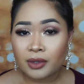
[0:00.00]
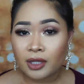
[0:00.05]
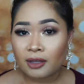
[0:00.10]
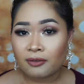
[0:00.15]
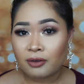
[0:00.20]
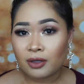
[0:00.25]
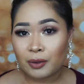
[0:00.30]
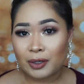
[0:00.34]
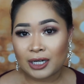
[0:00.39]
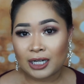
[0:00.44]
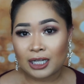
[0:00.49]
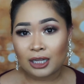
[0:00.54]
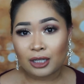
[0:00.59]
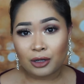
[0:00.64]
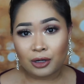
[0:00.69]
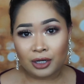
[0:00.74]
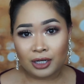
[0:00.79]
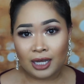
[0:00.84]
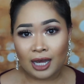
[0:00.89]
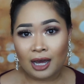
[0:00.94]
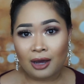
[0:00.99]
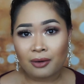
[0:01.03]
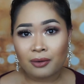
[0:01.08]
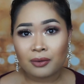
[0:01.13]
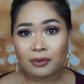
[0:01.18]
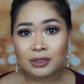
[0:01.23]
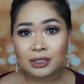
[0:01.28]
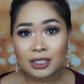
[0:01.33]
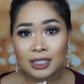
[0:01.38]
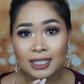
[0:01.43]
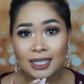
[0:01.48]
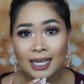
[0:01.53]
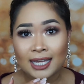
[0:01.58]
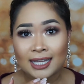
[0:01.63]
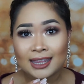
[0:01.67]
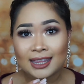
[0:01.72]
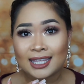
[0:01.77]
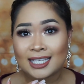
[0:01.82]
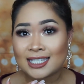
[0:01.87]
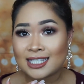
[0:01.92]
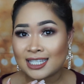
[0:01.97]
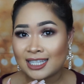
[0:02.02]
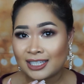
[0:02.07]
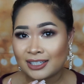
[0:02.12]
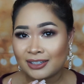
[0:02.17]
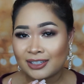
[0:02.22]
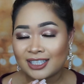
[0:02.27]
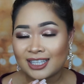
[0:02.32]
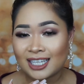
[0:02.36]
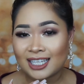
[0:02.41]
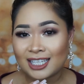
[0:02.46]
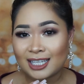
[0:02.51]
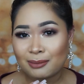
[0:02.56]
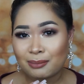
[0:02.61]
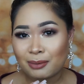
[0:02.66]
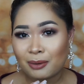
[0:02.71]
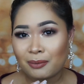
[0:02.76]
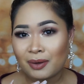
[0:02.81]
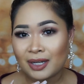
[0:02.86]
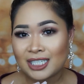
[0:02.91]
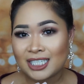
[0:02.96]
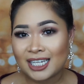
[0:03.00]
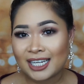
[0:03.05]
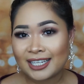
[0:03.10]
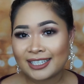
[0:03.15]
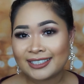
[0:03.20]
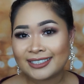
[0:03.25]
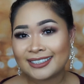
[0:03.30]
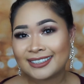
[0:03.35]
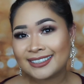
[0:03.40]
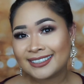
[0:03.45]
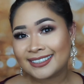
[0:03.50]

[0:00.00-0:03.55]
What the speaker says: if you want to learn how to get this look, then keep on watching.